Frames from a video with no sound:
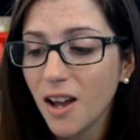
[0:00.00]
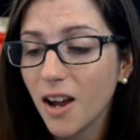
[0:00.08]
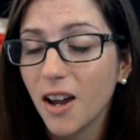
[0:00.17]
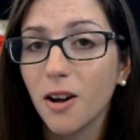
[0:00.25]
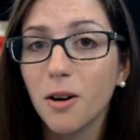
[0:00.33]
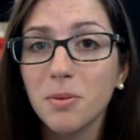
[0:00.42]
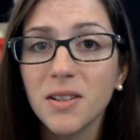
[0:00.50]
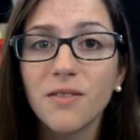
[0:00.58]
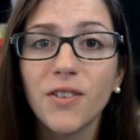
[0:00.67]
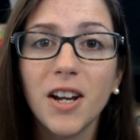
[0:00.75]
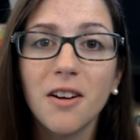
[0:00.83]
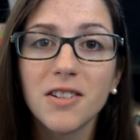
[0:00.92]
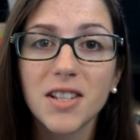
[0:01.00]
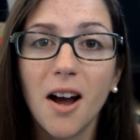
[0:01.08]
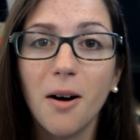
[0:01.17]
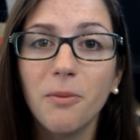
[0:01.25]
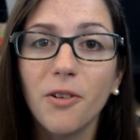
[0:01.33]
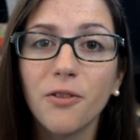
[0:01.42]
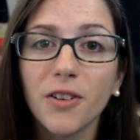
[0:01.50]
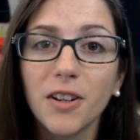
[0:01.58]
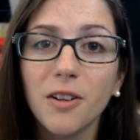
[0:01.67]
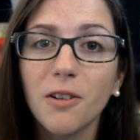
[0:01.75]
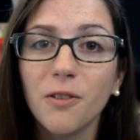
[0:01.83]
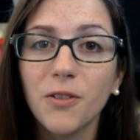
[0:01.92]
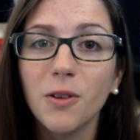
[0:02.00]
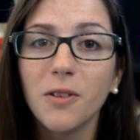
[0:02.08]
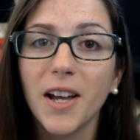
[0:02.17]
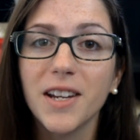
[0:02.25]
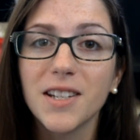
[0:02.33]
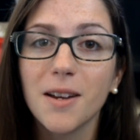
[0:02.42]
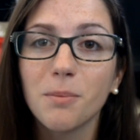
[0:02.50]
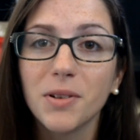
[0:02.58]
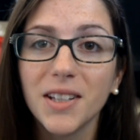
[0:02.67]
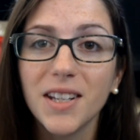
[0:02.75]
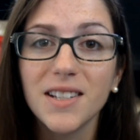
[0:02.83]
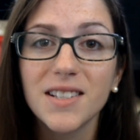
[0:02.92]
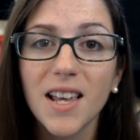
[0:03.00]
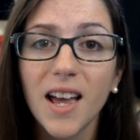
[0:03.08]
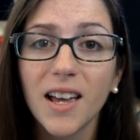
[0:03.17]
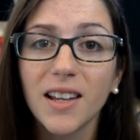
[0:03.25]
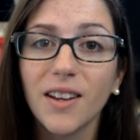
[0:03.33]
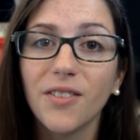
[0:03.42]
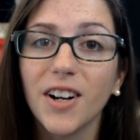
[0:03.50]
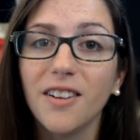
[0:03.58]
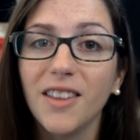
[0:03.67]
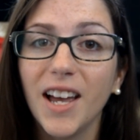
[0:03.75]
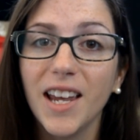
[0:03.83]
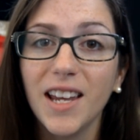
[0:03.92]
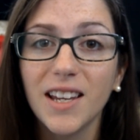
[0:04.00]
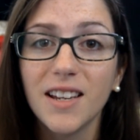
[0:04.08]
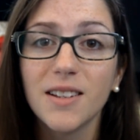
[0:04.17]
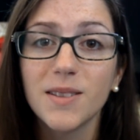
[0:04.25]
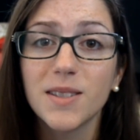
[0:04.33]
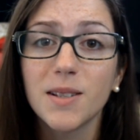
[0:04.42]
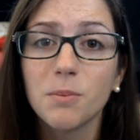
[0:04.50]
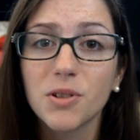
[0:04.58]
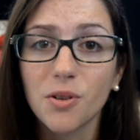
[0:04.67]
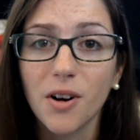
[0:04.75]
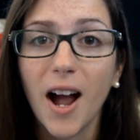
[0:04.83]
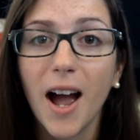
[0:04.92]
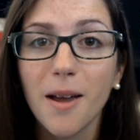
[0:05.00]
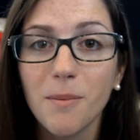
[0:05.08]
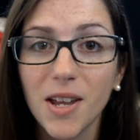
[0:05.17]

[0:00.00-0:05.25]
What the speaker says: I hope this video was helpful for you. If you liked it, please give it a like, subscribe,